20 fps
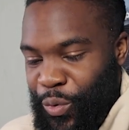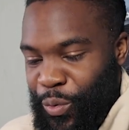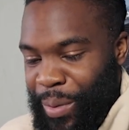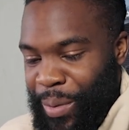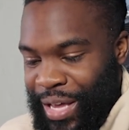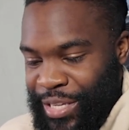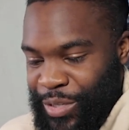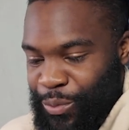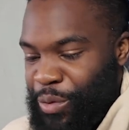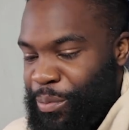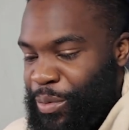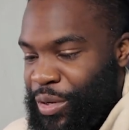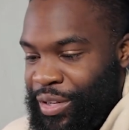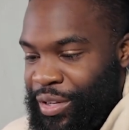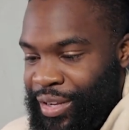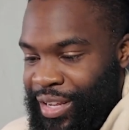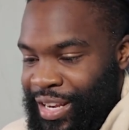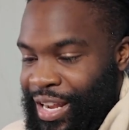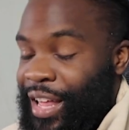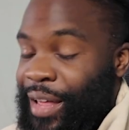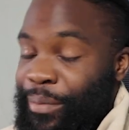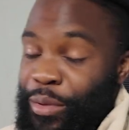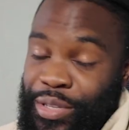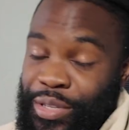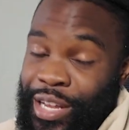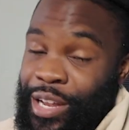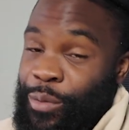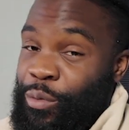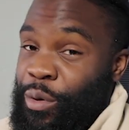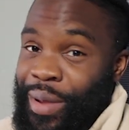but as a woman, and I'm not
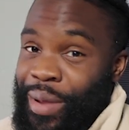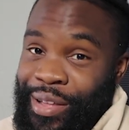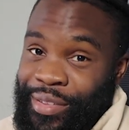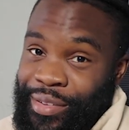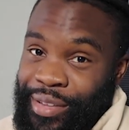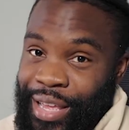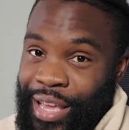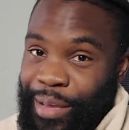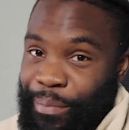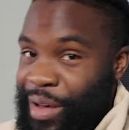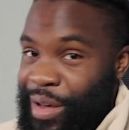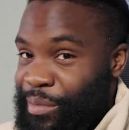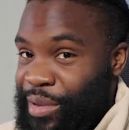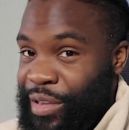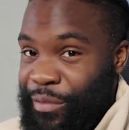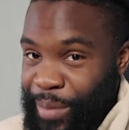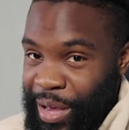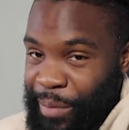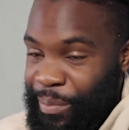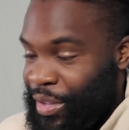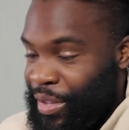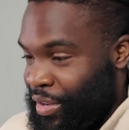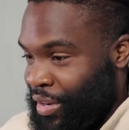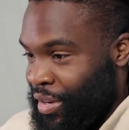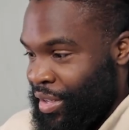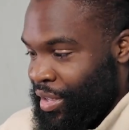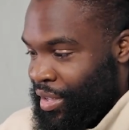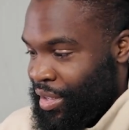telling women how to date, but I'm giving my opinion.